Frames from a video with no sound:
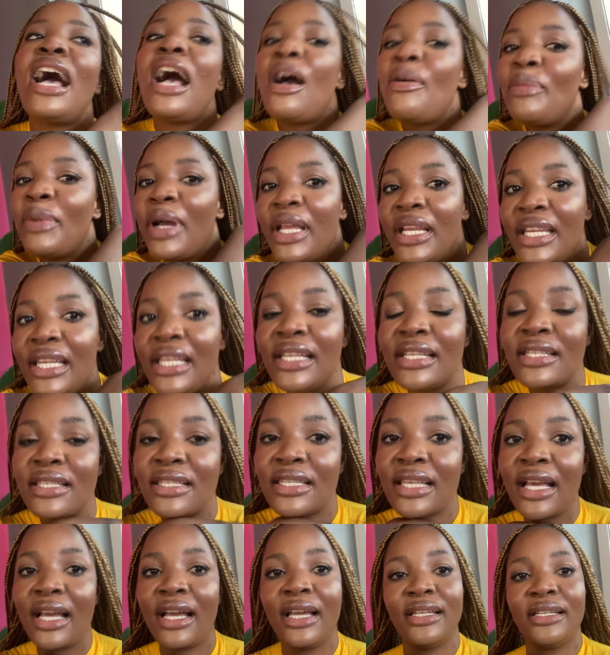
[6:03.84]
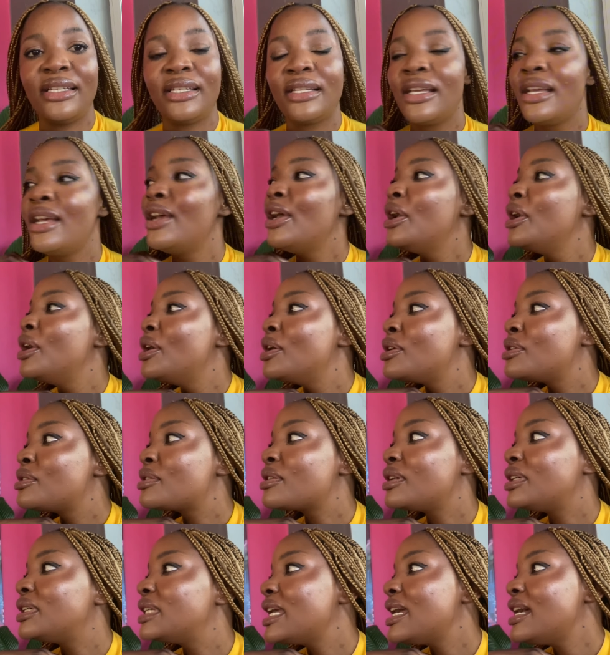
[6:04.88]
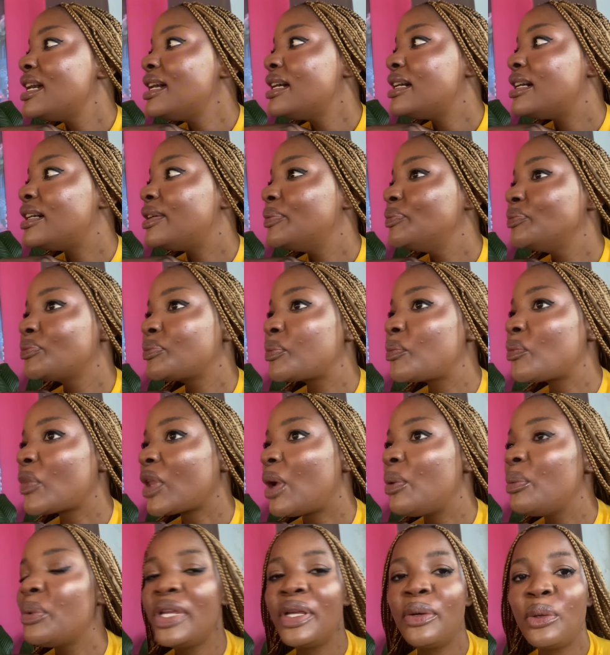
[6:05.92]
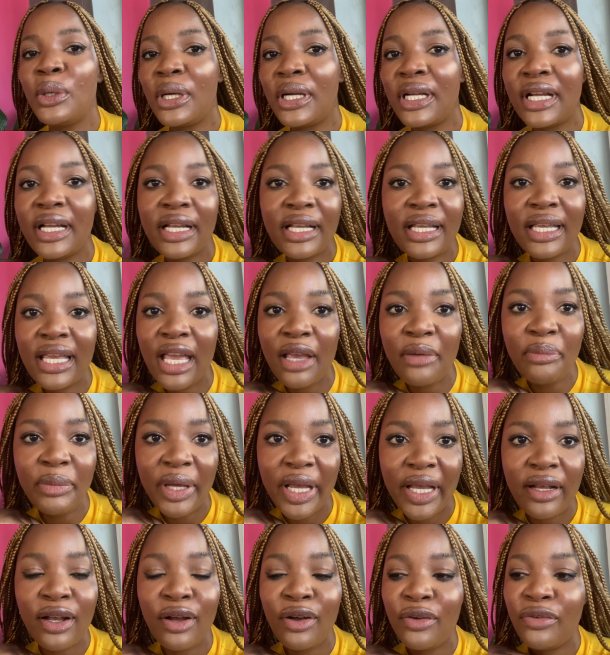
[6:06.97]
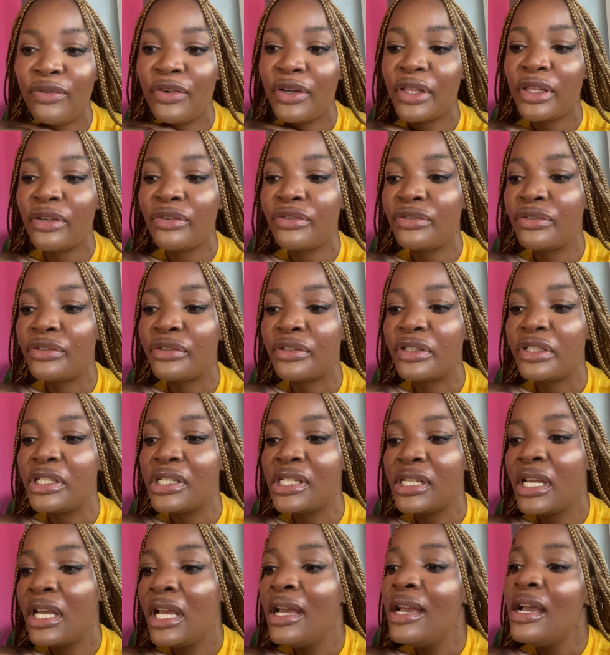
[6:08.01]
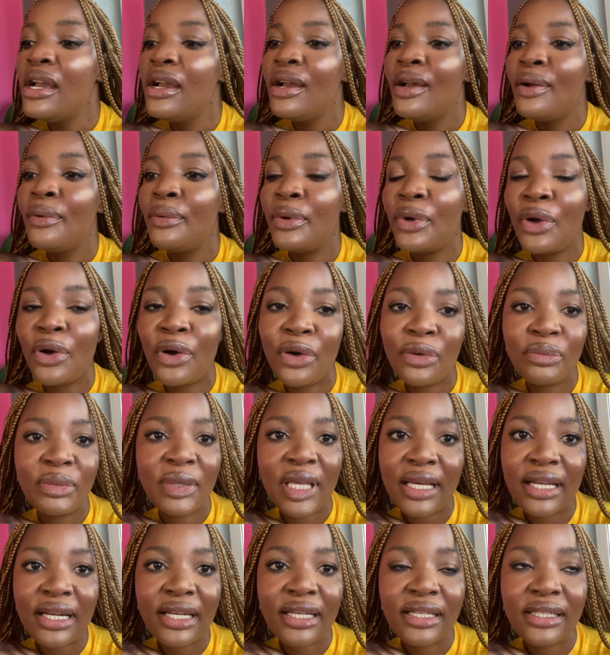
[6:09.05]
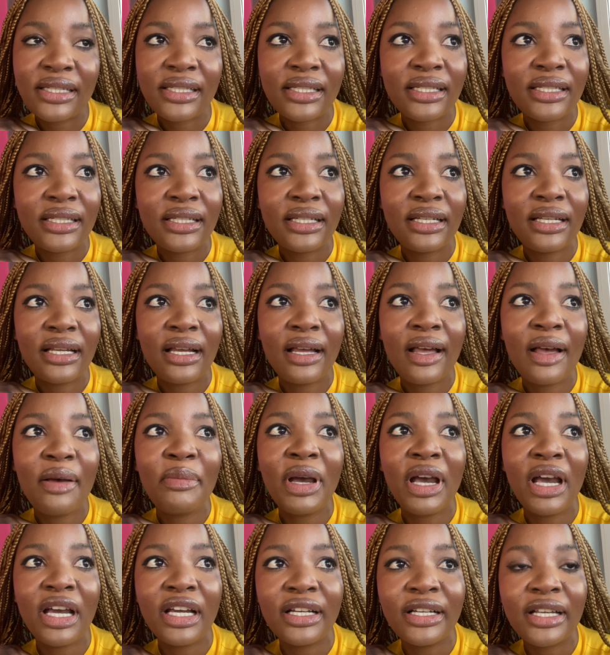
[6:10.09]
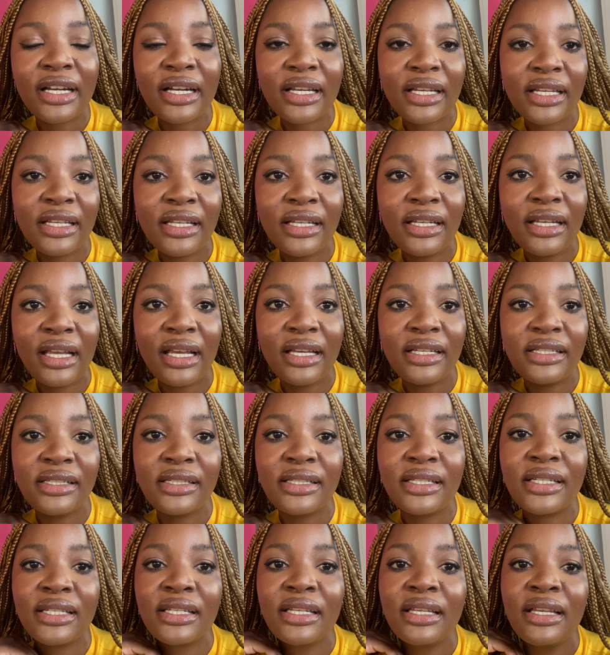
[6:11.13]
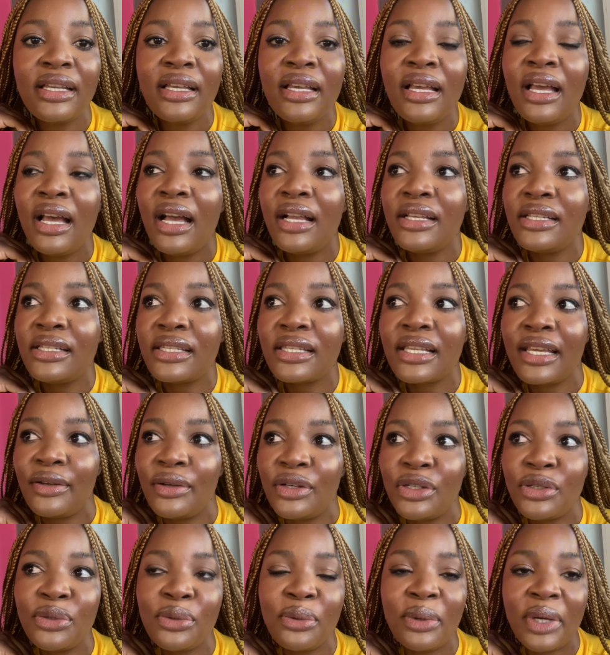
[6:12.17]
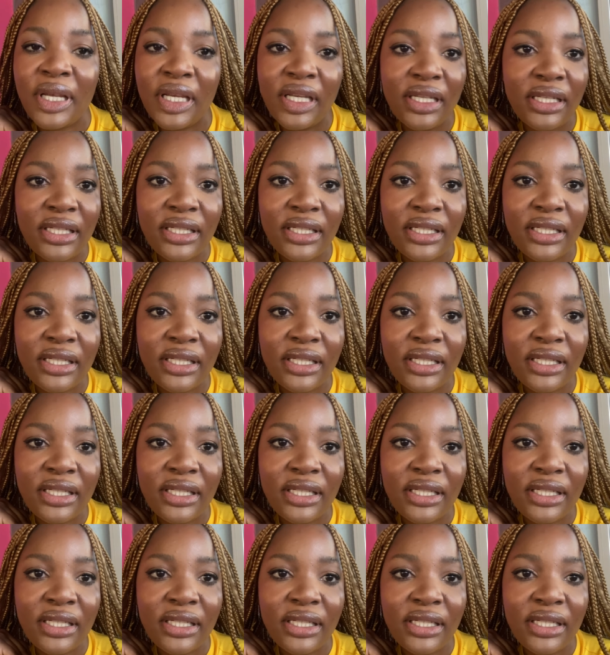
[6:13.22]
our money inside. So yeah, we came back for the food. We hope that they do. I'm hungry, and I just cannot wait